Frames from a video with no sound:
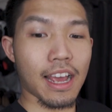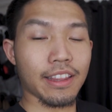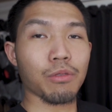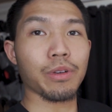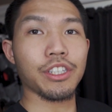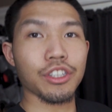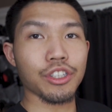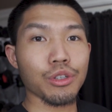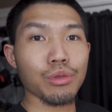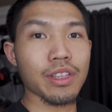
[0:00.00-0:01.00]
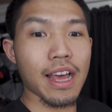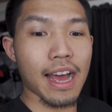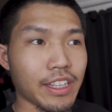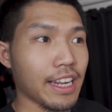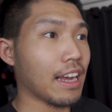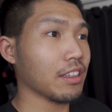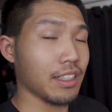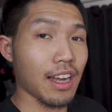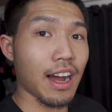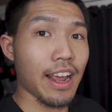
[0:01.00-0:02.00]
and then we just use that, take out the
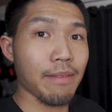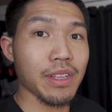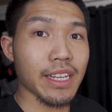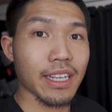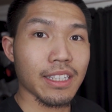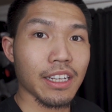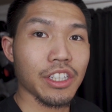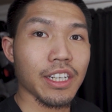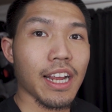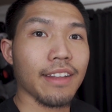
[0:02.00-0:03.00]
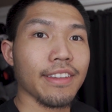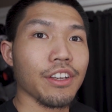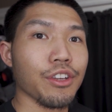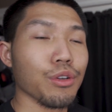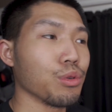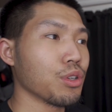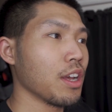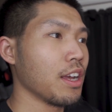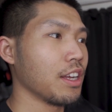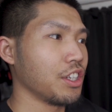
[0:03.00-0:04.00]
.md extension, and then use
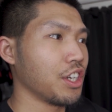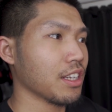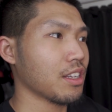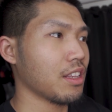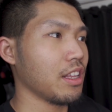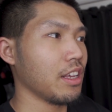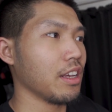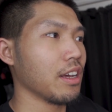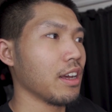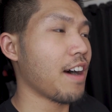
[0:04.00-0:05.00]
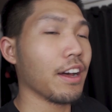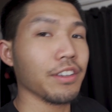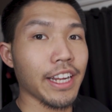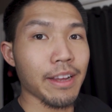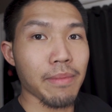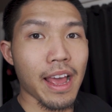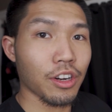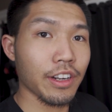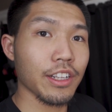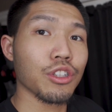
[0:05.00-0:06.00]
just the file name,
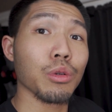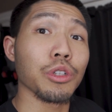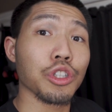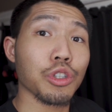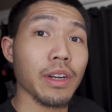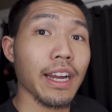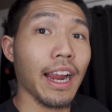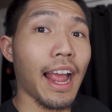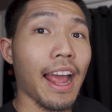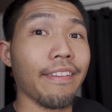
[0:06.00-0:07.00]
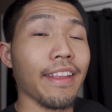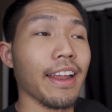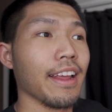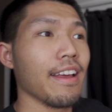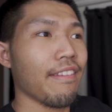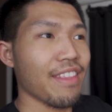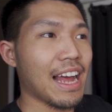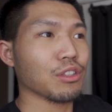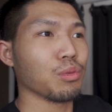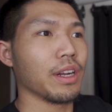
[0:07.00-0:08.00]
turn it into a string, and then
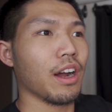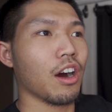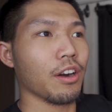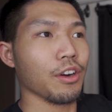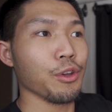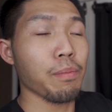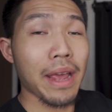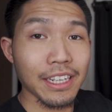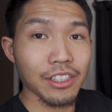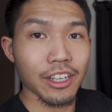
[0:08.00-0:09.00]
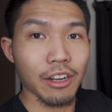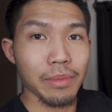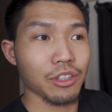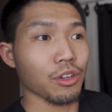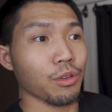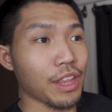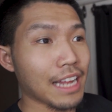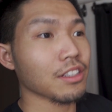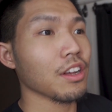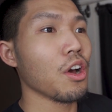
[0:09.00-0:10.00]
that's what our new page is going to be. So
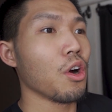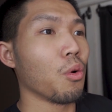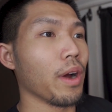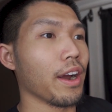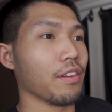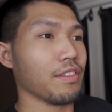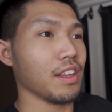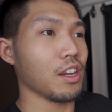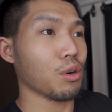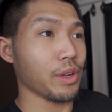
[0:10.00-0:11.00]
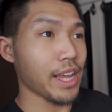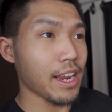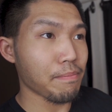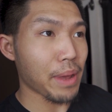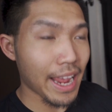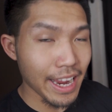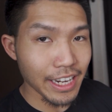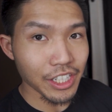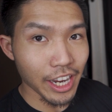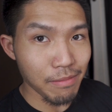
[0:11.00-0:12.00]
that's where the create
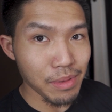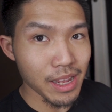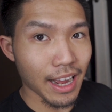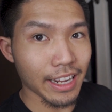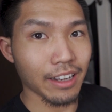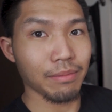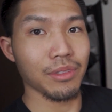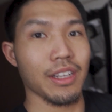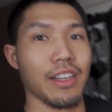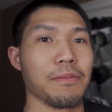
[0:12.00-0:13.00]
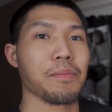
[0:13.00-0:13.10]
page API comes in.